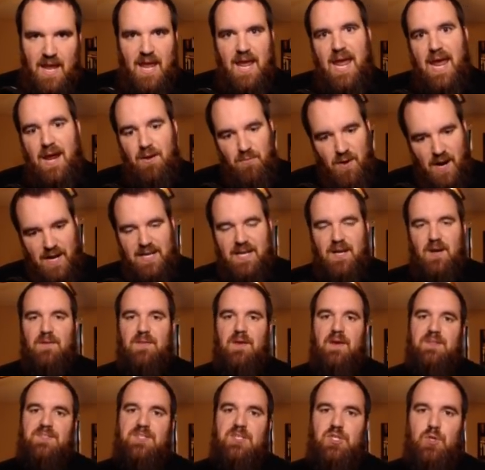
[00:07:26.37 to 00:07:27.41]
And right here in
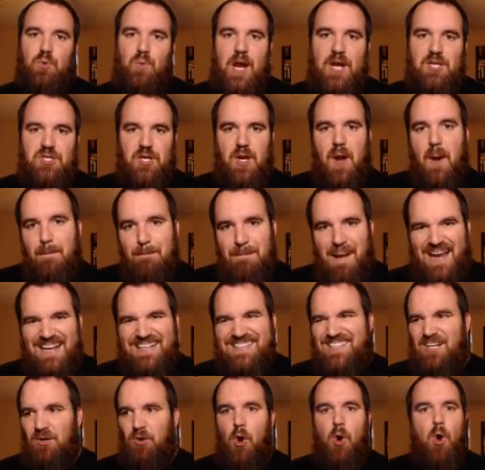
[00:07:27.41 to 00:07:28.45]
another situation, Mike
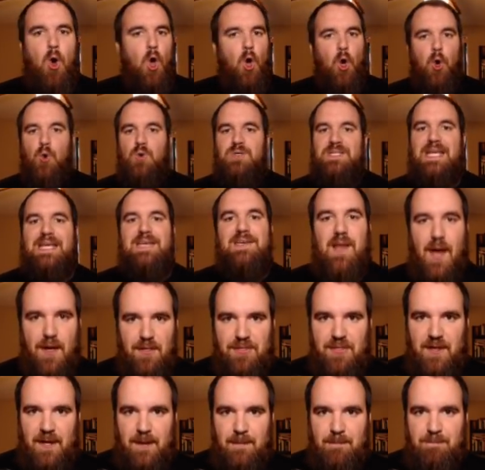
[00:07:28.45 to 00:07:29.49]
Zero, who did
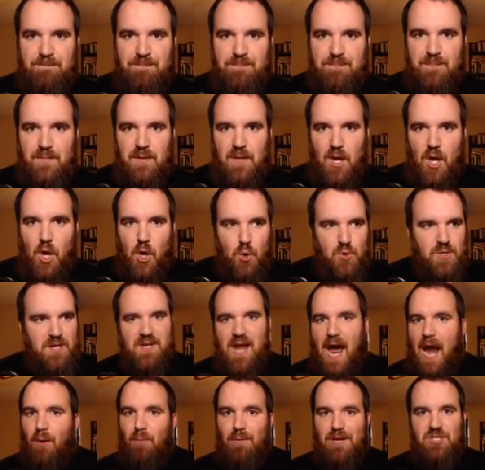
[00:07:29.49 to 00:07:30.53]
nothing, who did
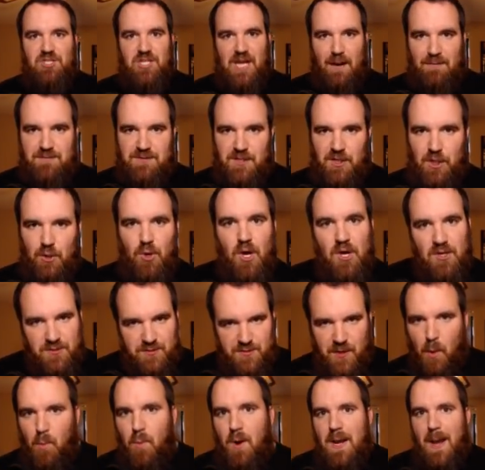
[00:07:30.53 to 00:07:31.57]
not reach out to you,
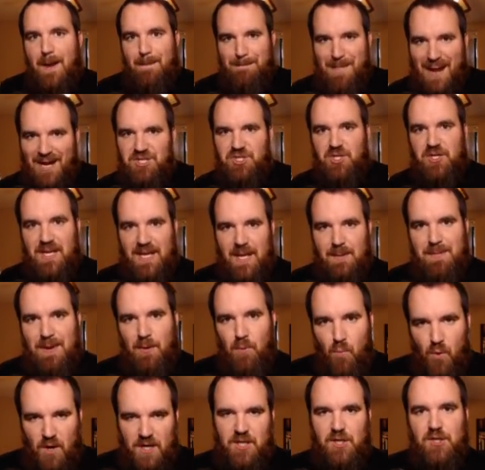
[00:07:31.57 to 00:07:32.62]
someone mentioned him
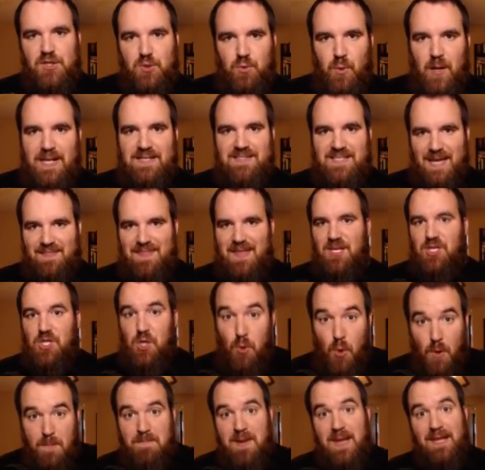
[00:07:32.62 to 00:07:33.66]
in one of your tweets, and then
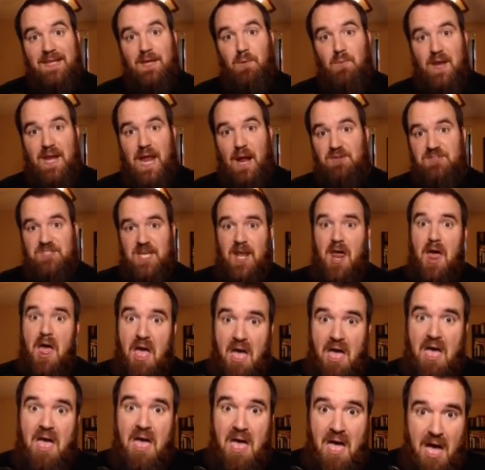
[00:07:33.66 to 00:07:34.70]
you immediately went out and said, ha
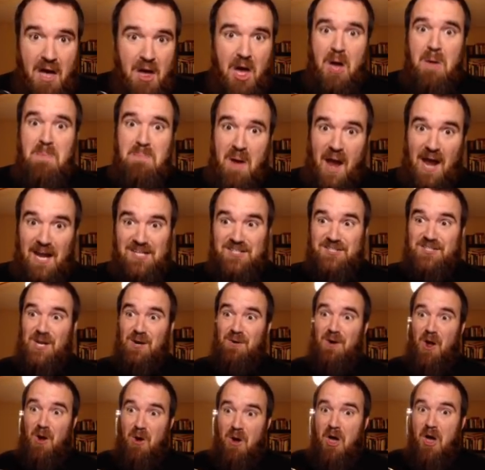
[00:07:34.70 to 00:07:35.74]
ha ha, Mike
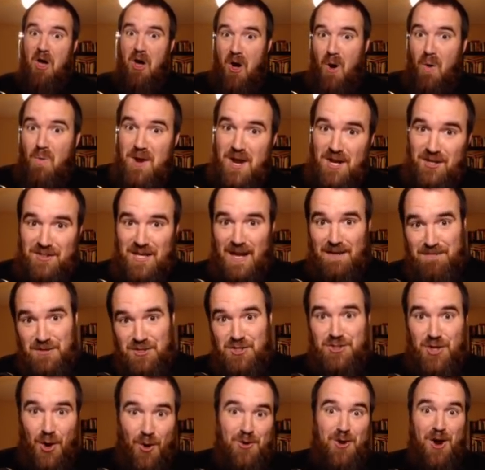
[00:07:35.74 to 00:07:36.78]
Zero, oh, we used to have this
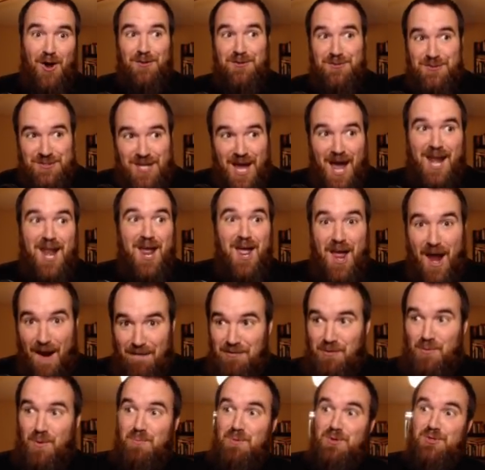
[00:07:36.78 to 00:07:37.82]
joke on set,
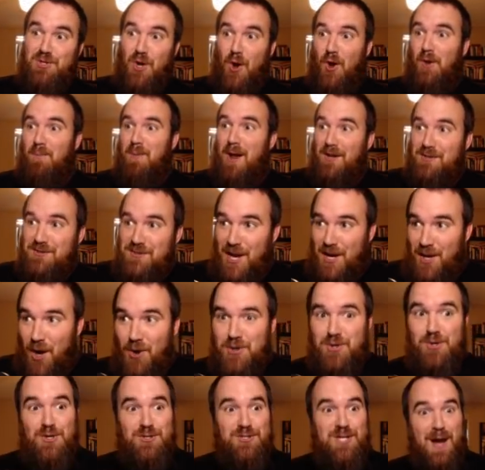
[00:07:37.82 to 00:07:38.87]
everyone would joke about it, saying, oh,
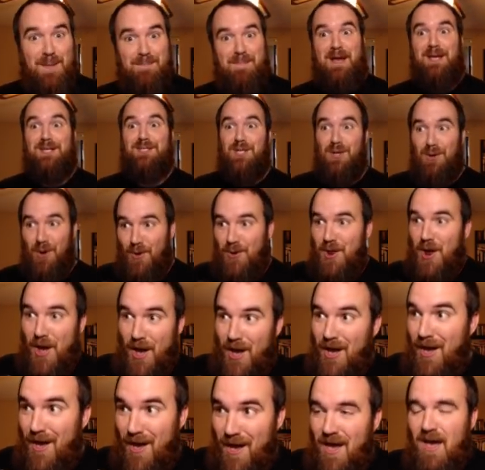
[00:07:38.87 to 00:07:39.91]
you just got Mike Zeroed.
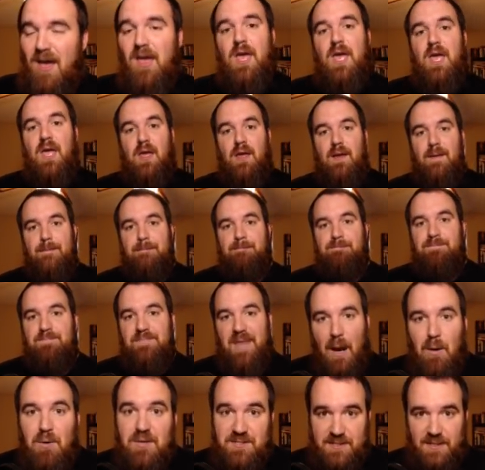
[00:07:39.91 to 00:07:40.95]

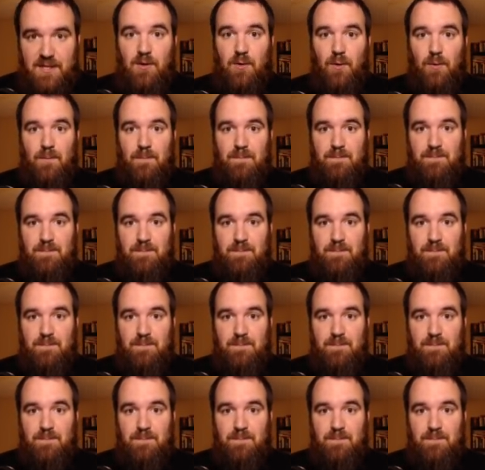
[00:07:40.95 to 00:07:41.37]
That was you.